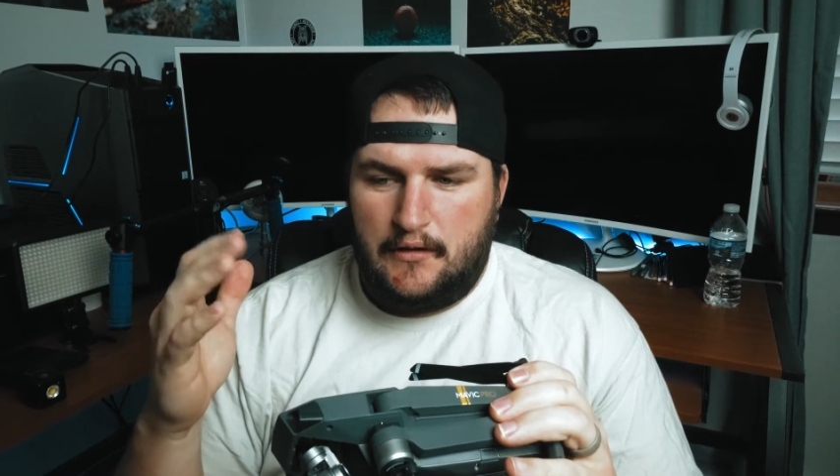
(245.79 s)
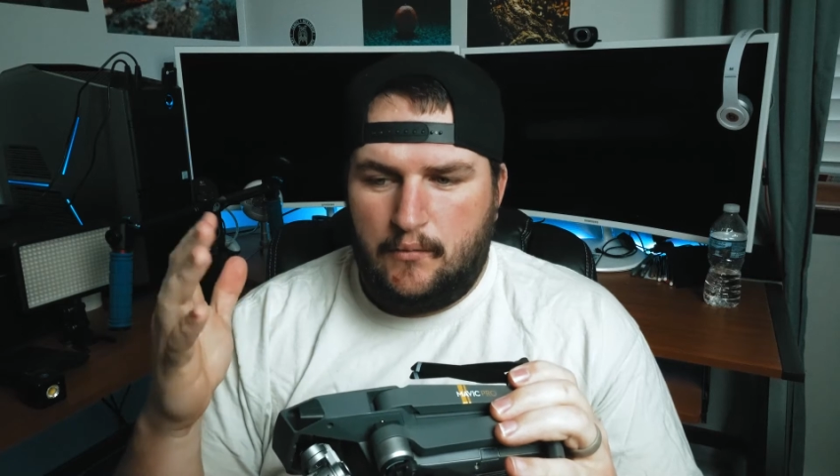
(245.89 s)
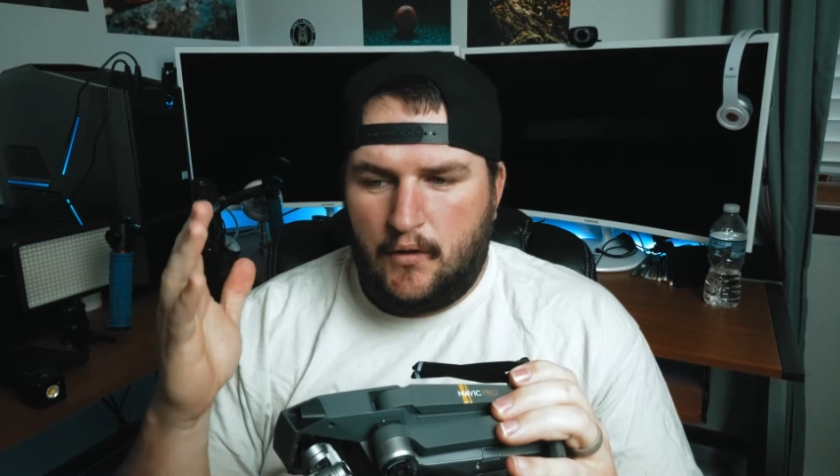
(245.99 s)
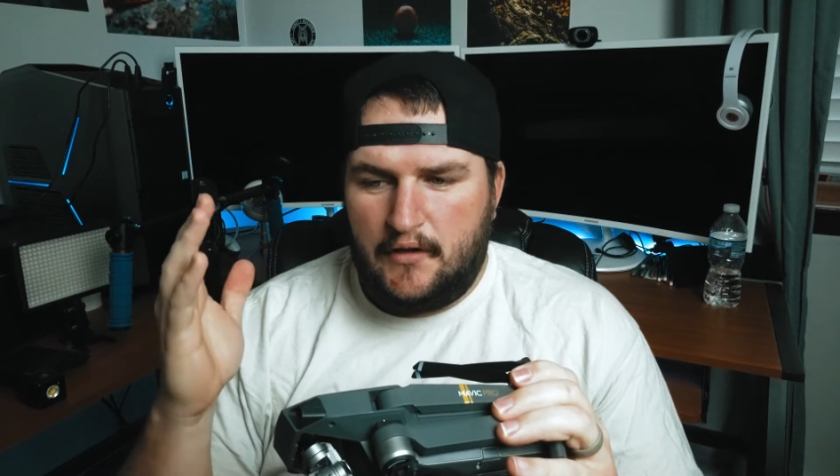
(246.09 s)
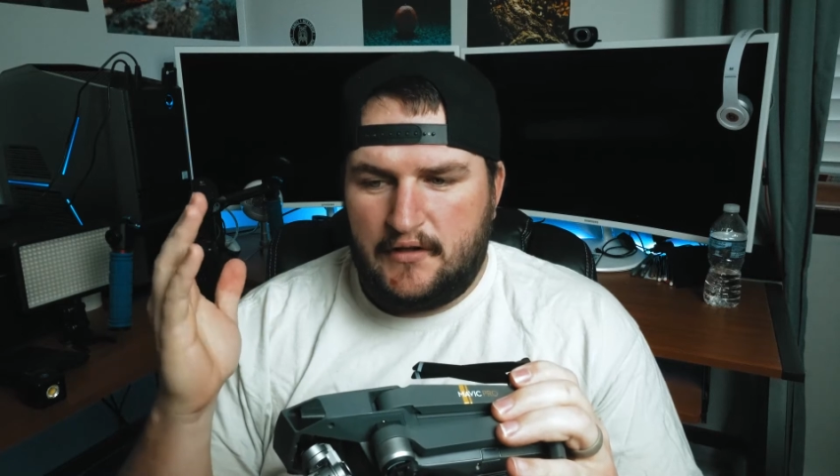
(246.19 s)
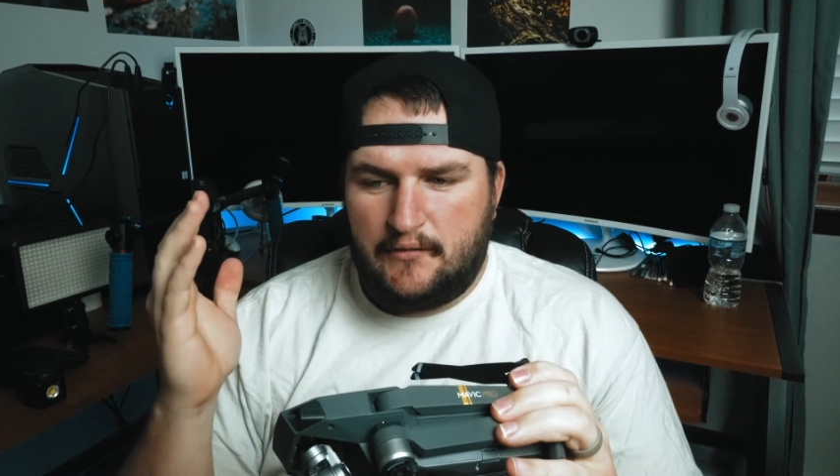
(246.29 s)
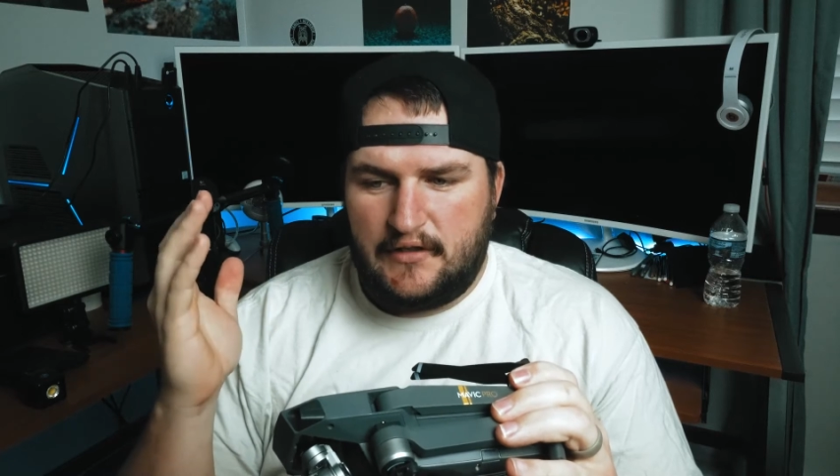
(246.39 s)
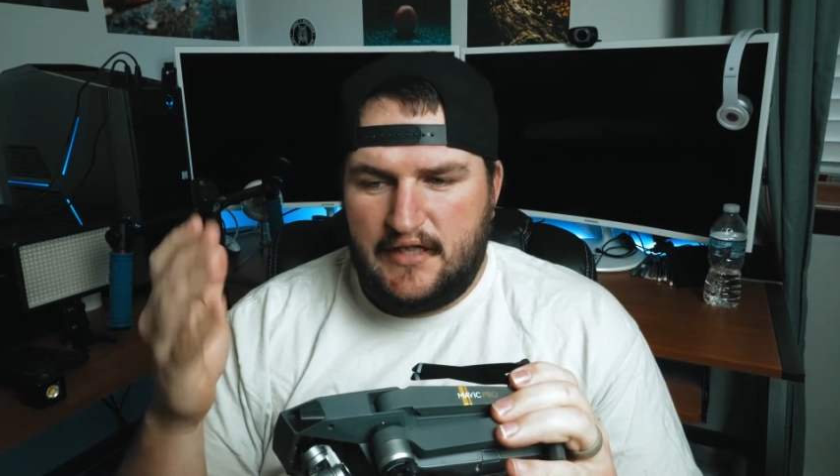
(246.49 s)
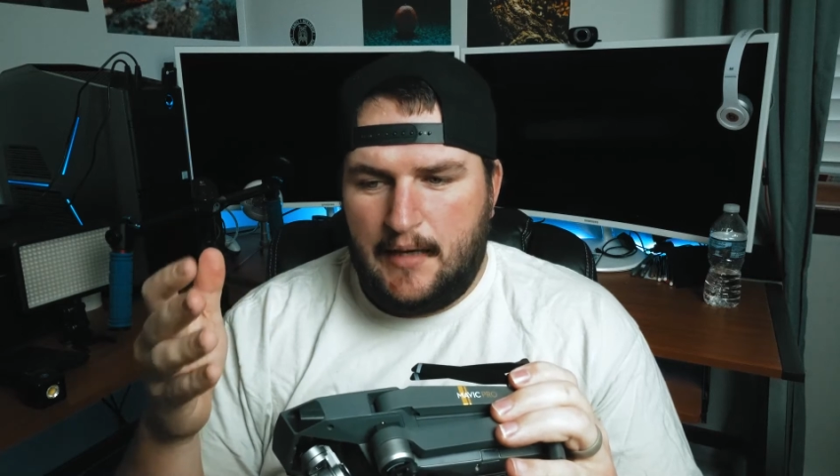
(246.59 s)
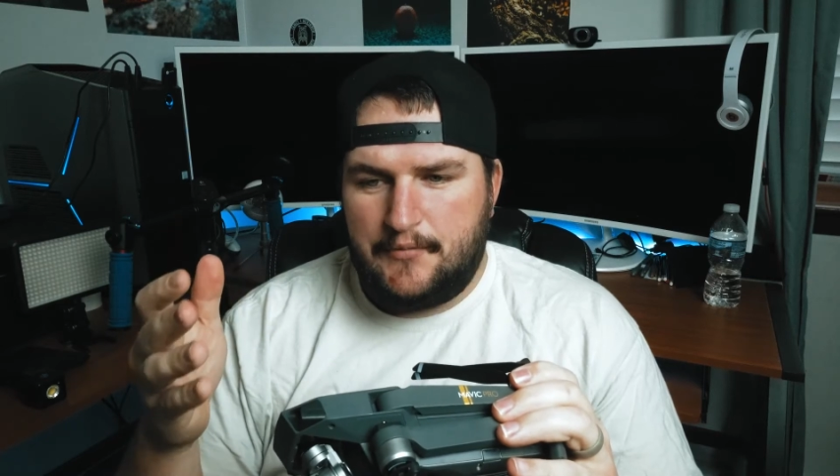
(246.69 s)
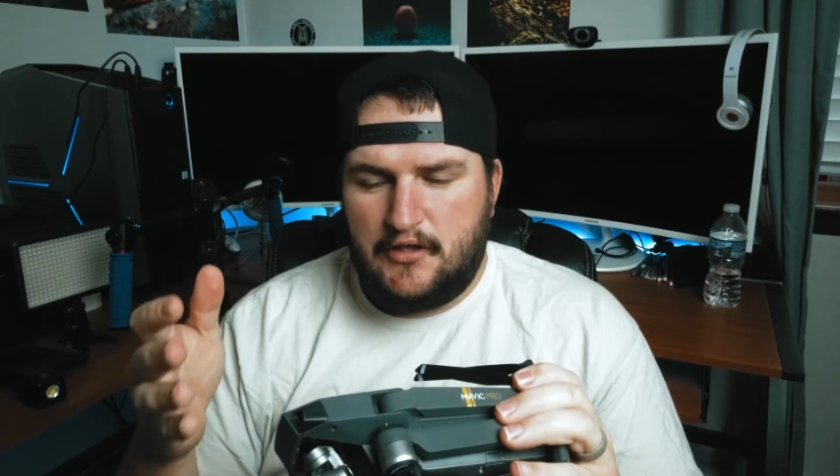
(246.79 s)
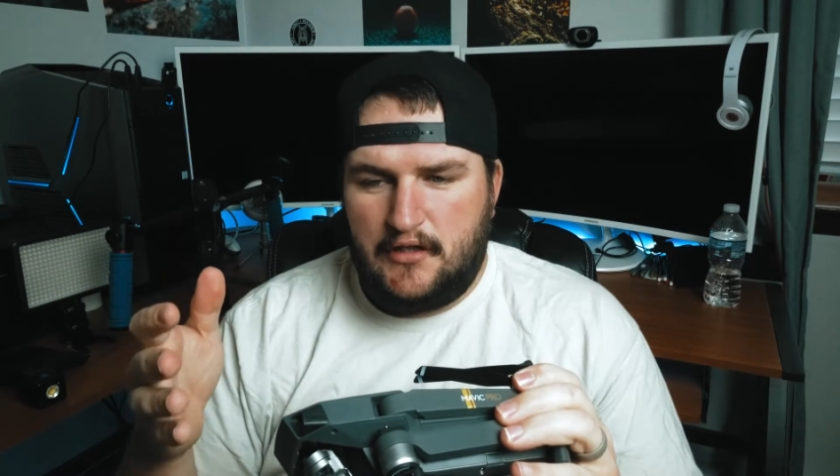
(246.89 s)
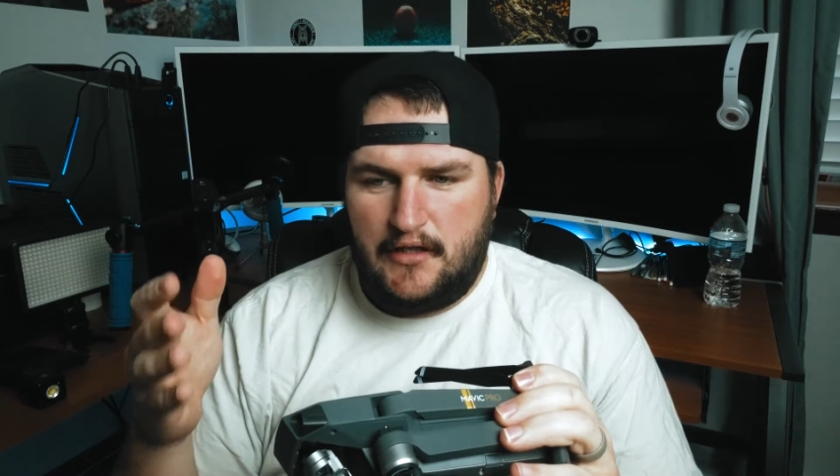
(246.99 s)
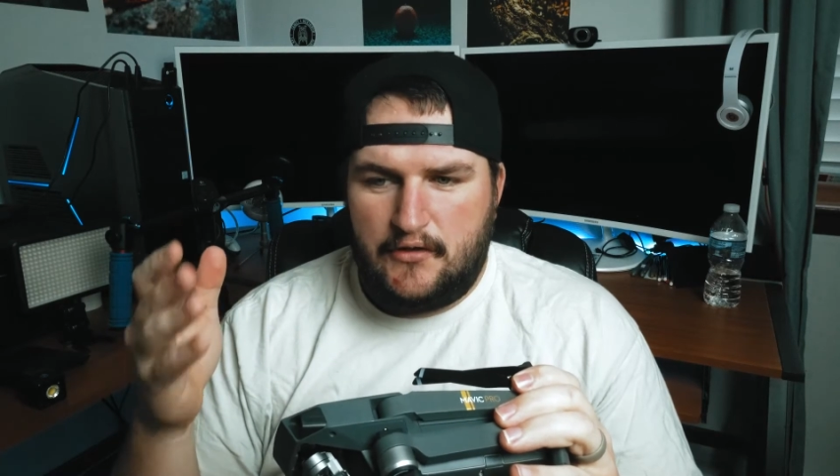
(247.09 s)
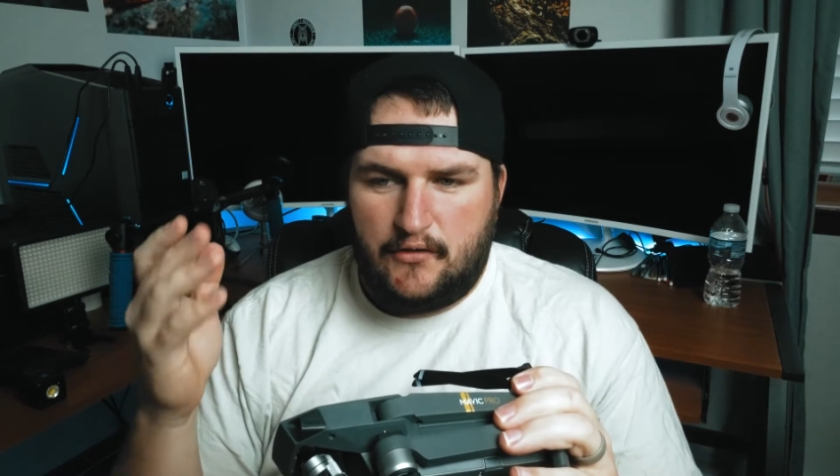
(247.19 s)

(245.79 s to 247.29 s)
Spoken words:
where the reception is,